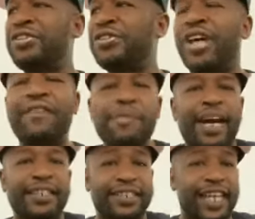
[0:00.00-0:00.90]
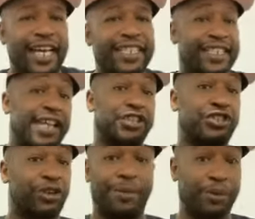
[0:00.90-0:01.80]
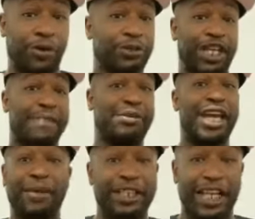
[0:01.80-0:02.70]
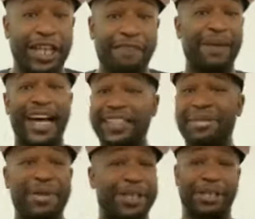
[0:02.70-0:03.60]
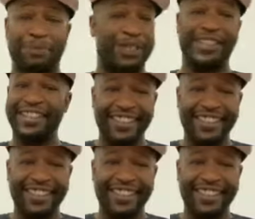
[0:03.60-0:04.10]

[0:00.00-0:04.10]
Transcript: everybody just had this dream. We're going to the NBA because I love basketball and I'm good.